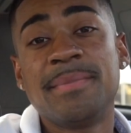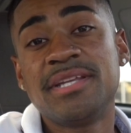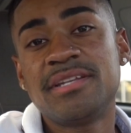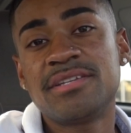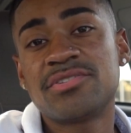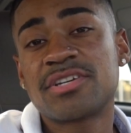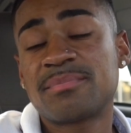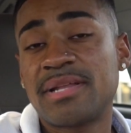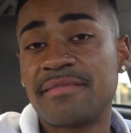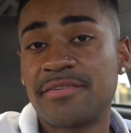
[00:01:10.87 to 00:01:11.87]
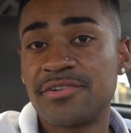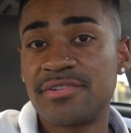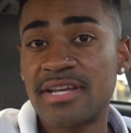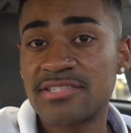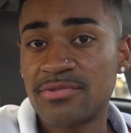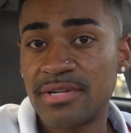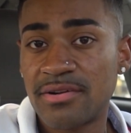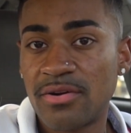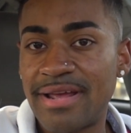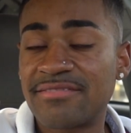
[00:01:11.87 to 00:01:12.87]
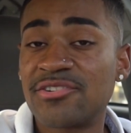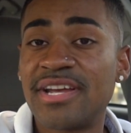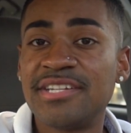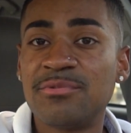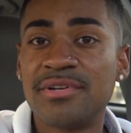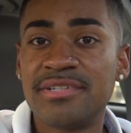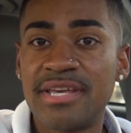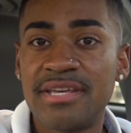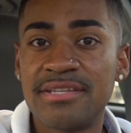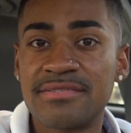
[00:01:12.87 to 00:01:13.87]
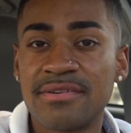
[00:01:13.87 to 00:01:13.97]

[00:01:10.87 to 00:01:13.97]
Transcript: meaning you can apply for your next credit card after 91 days